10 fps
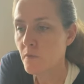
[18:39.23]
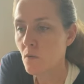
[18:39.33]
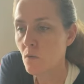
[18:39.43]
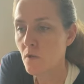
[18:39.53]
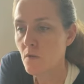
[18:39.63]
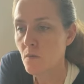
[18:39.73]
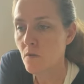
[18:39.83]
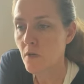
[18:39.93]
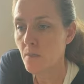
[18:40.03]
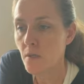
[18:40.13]
Once we
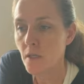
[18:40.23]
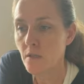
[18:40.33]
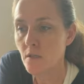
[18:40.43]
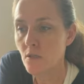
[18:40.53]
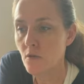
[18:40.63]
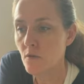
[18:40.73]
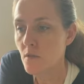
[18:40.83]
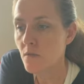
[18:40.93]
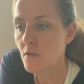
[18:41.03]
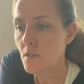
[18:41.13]
run up against each other's
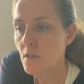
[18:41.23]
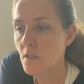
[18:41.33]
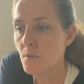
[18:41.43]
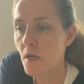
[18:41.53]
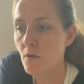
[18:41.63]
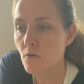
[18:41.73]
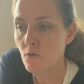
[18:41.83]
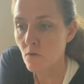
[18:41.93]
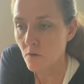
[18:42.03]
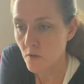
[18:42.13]
differences, power
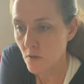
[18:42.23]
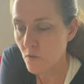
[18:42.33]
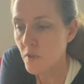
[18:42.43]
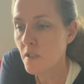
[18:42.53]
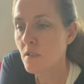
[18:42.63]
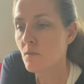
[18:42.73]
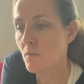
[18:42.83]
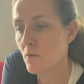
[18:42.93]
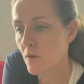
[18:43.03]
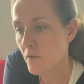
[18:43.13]
struggles increase. We
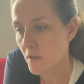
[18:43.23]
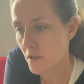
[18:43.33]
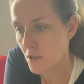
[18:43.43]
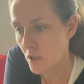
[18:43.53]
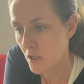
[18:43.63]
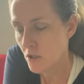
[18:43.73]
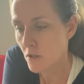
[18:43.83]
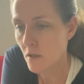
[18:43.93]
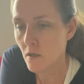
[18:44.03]
marvel at the change in